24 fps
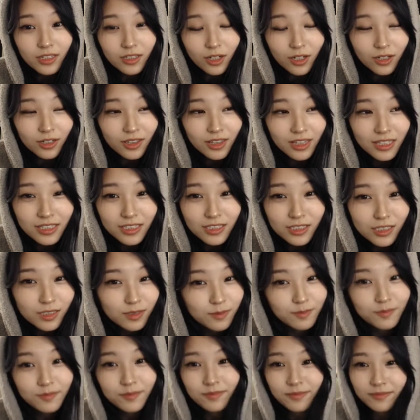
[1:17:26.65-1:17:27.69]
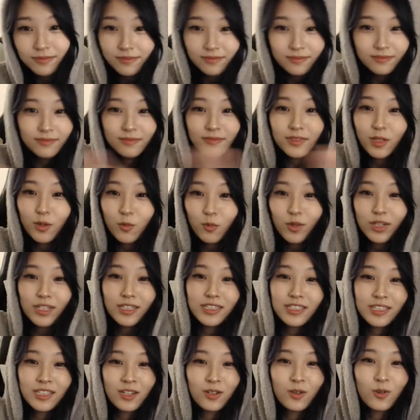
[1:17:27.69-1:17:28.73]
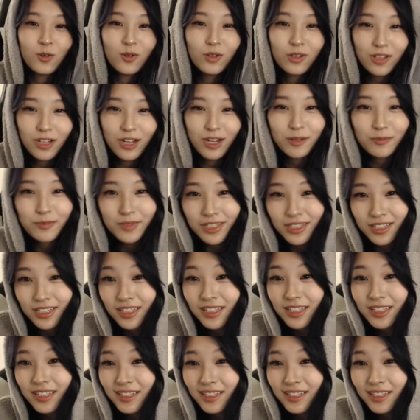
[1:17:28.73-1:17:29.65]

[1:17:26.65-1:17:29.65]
Karthus wins the whole lobby.